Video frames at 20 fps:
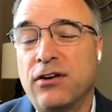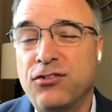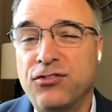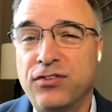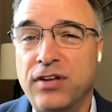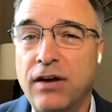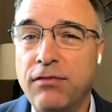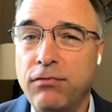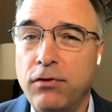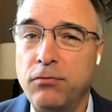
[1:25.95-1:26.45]
There's
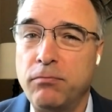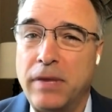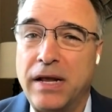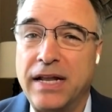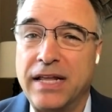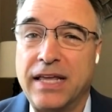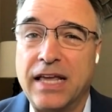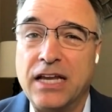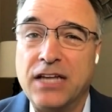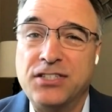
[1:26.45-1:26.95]
several
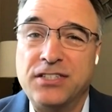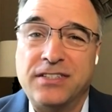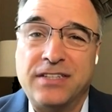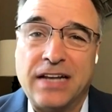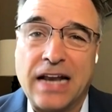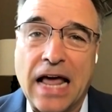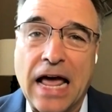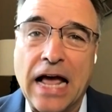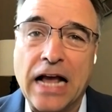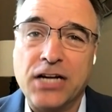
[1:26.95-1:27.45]
medications
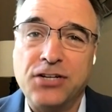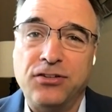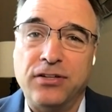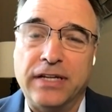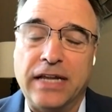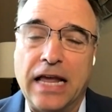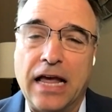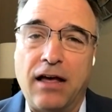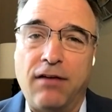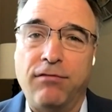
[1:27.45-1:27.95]
that
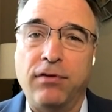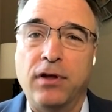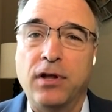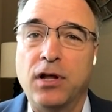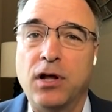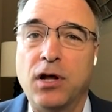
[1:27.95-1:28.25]
actually have